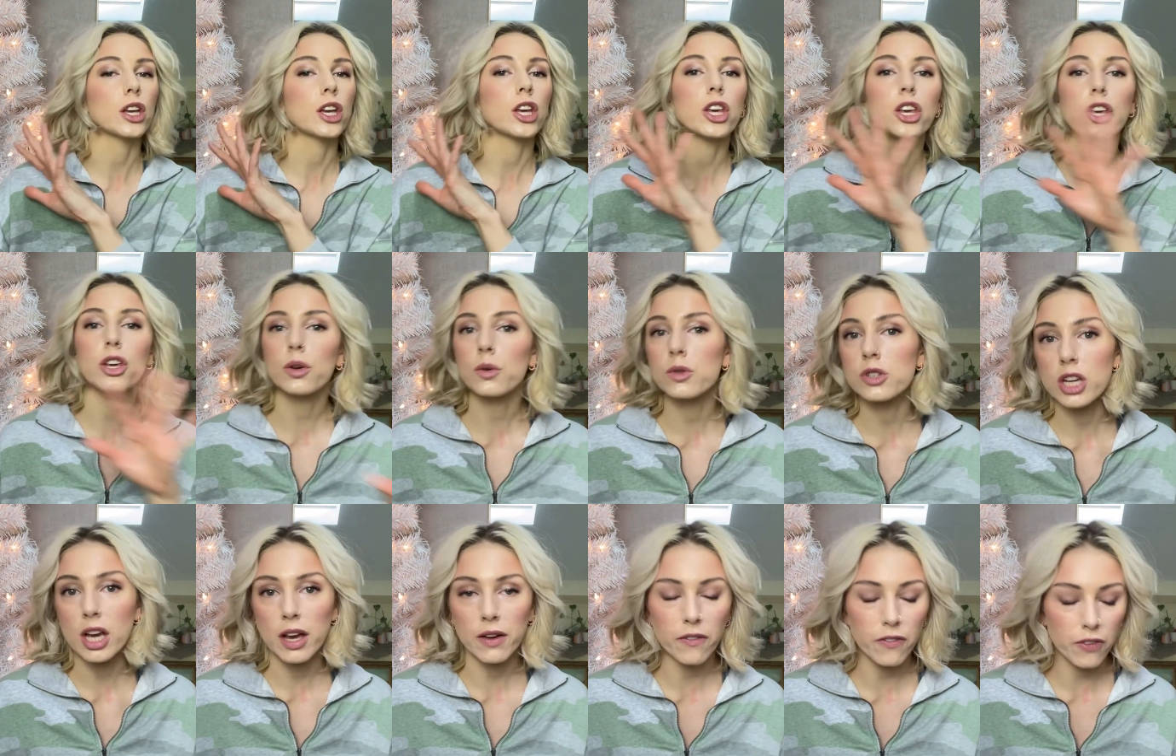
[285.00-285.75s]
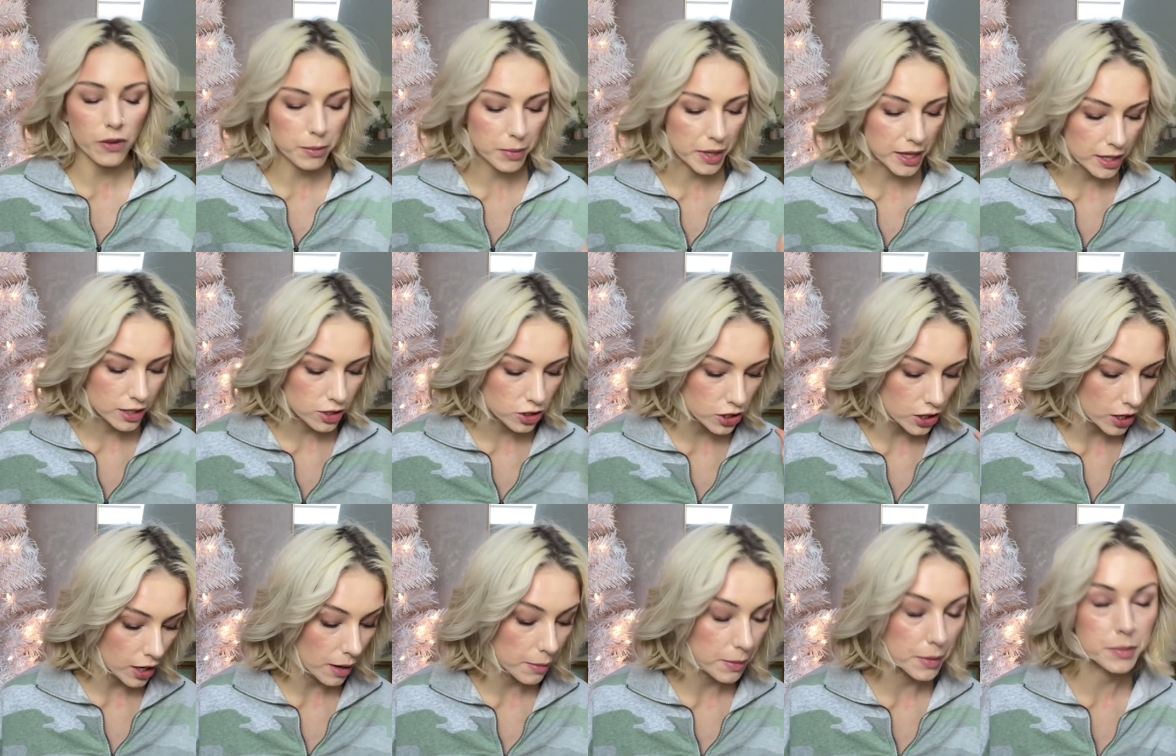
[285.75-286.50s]
huge hit for me this
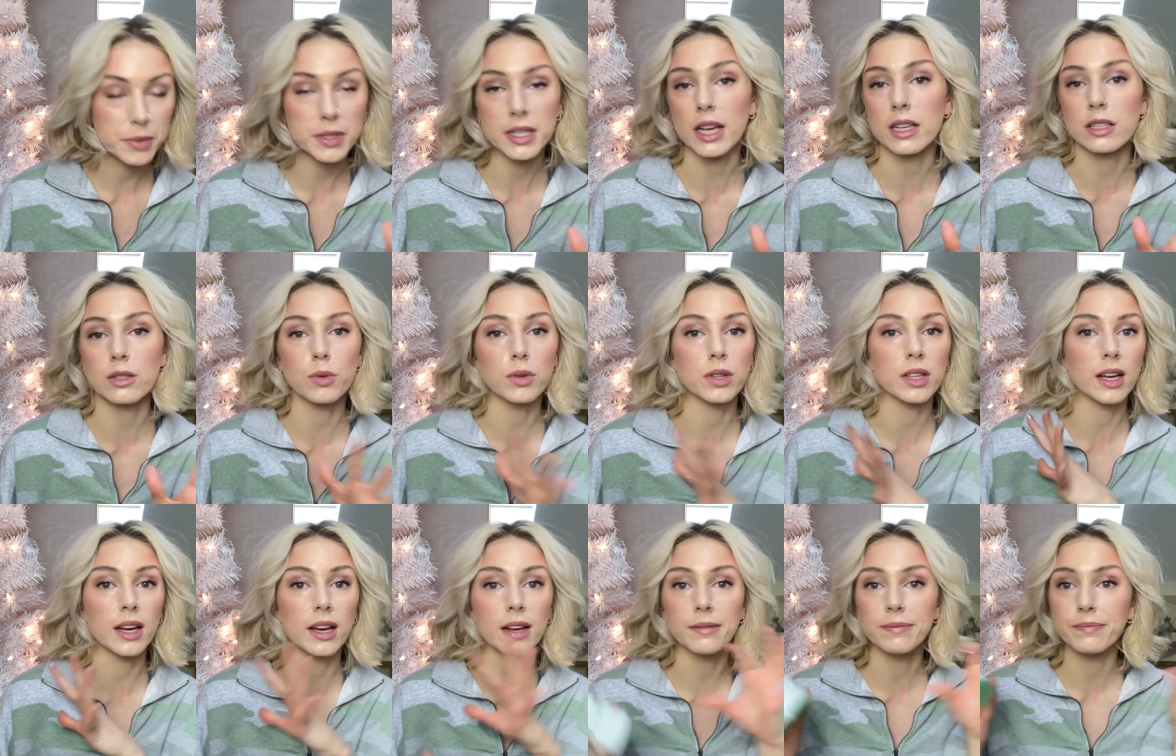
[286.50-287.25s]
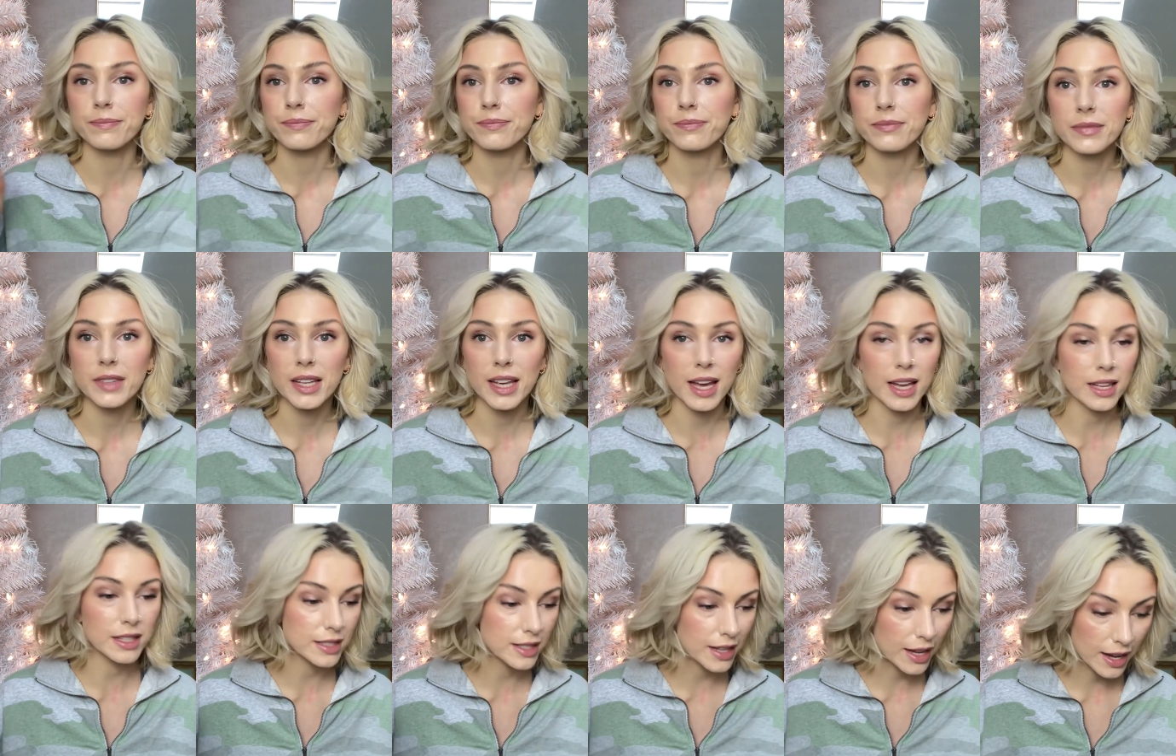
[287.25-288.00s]
year. I'm obsessed with it.
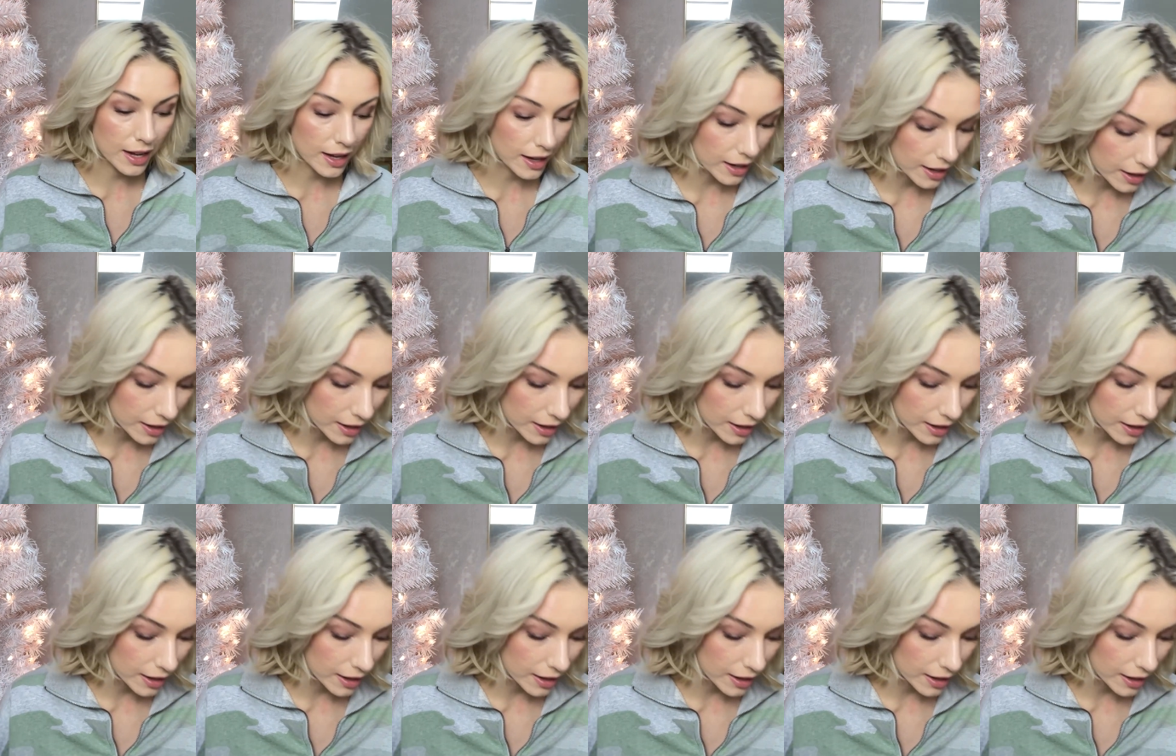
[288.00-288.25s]
Can't say